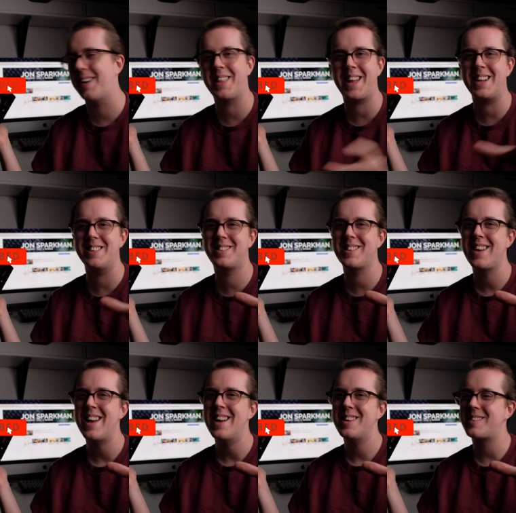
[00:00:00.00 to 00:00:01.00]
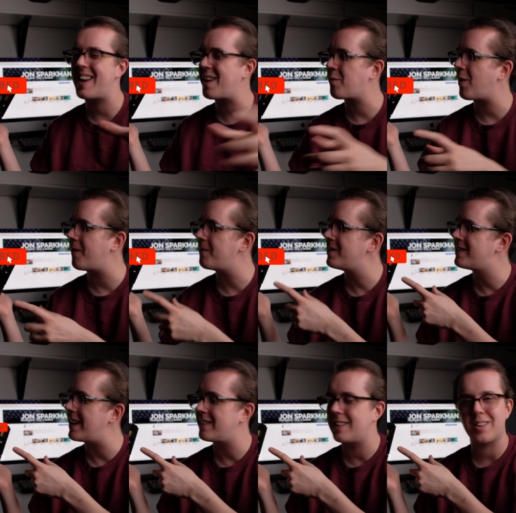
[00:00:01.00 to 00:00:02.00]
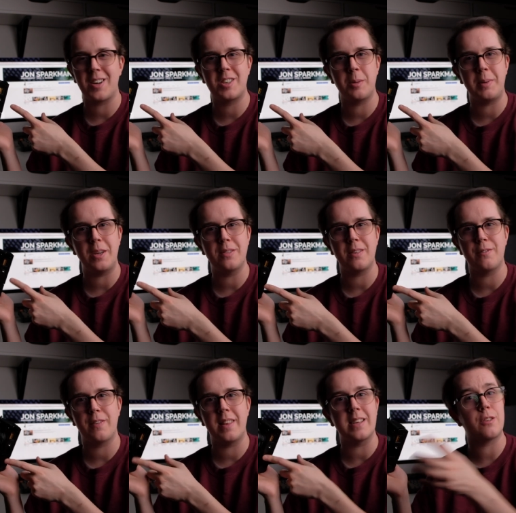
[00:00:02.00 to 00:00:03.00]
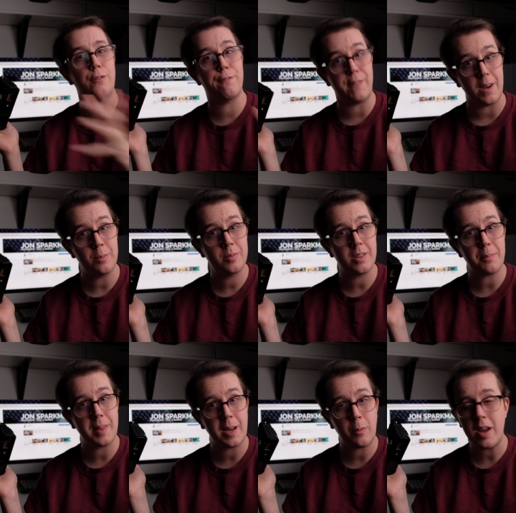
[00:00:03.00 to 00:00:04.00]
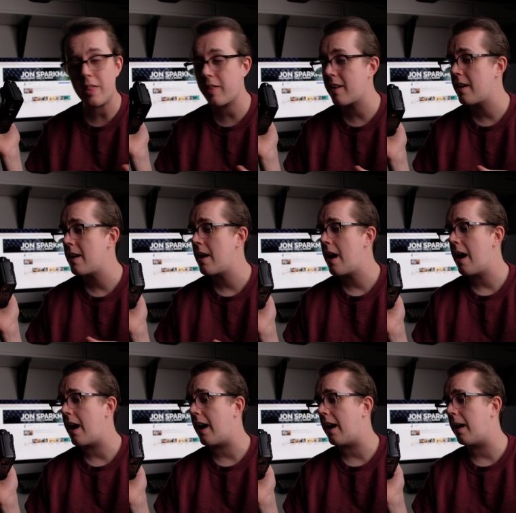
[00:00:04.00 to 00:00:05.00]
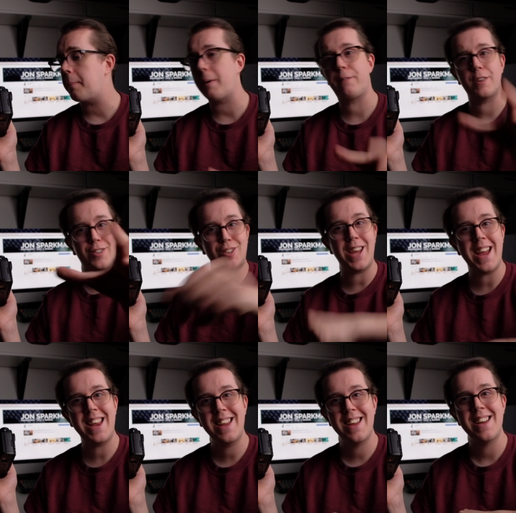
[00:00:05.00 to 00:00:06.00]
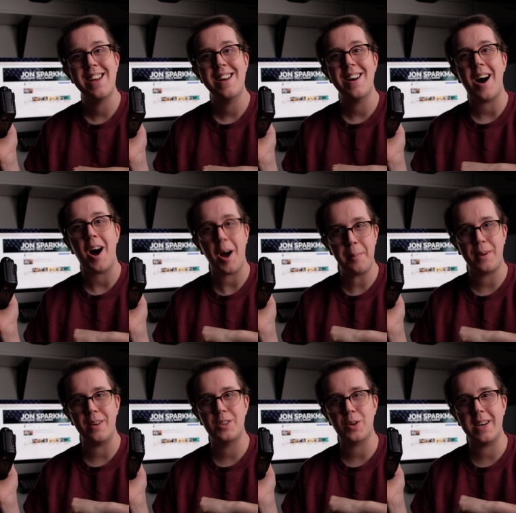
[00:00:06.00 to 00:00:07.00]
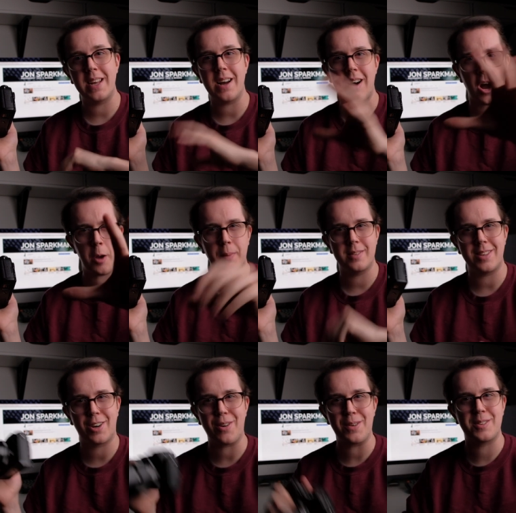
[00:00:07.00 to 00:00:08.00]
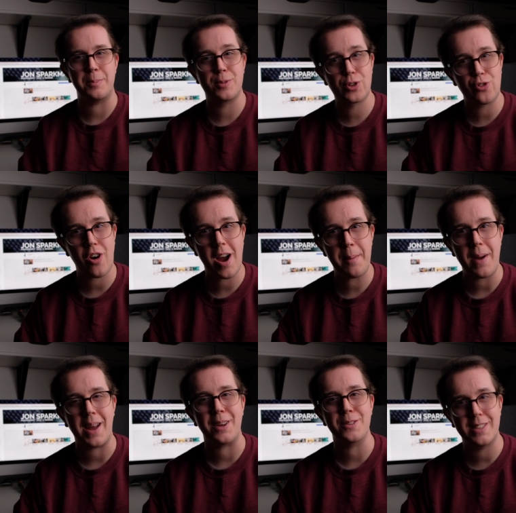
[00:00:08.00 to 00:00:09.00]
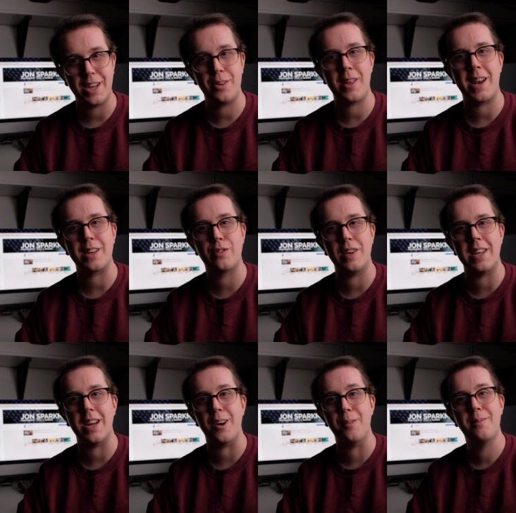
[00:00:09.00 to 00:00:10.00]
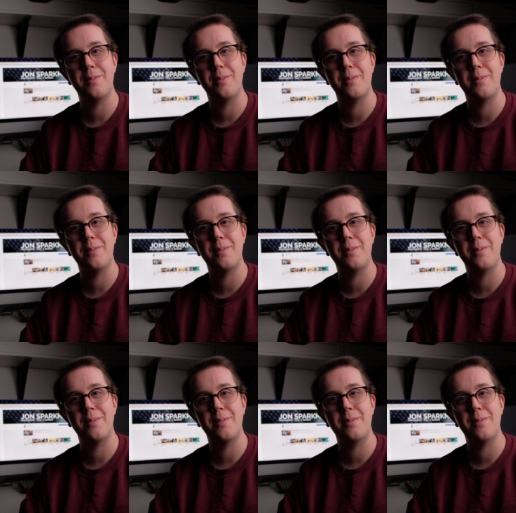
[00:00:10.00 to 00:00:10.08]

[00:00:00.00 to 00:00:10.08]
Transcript: uh, that is saying what settings I should be using for this to film something with. Uh, but for today, I hope you enjoyed it, I hope you stick around and subscribe, and I'll see you in the next video.